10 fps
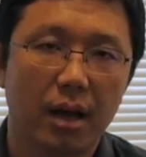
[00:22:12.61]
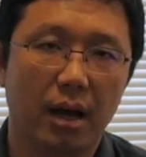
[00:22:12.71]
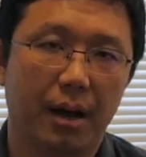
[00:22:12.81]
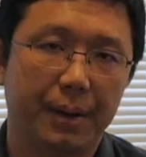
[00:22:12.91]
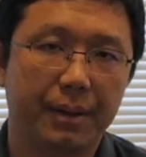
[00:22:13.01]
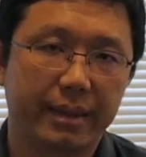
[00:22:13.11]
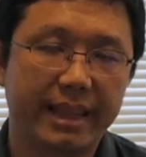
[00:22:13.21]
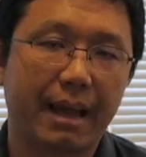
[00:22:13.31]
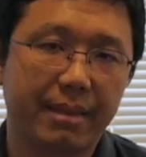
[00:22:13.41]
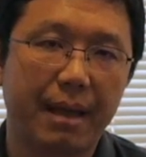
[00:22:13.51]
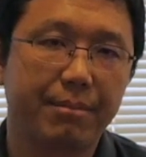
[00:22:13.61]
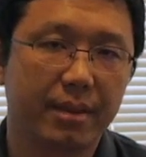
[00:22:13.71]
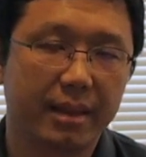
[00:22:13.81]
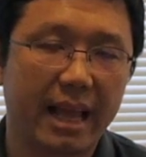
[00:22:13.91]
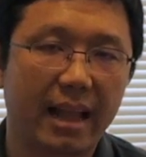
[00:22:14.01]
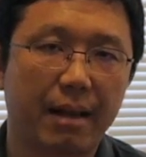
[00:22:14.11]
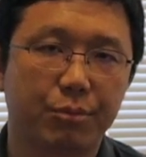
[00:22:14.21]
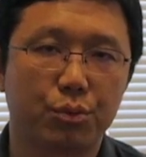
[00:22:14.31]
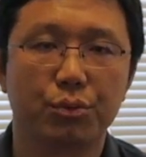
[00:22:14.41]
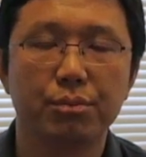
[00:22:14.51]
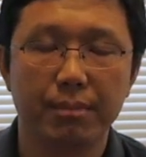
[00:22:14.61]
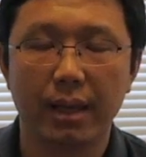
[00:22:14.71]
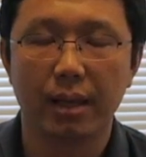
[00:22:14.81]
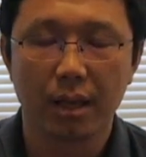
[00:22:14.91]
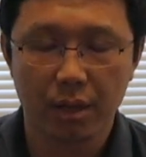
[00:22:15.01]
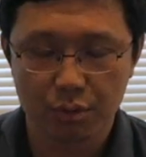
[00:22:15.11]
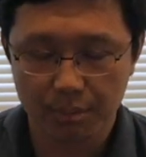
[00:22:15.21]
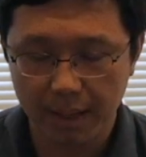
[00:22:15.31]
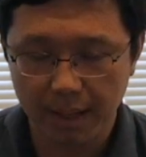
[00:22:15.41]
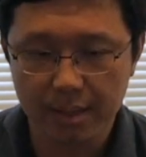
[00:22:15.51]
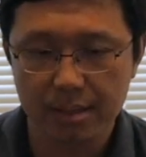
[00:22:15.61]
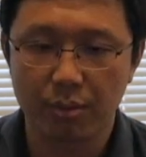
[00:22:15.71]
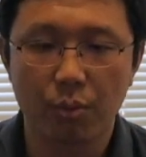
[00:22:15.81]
that have two meanings.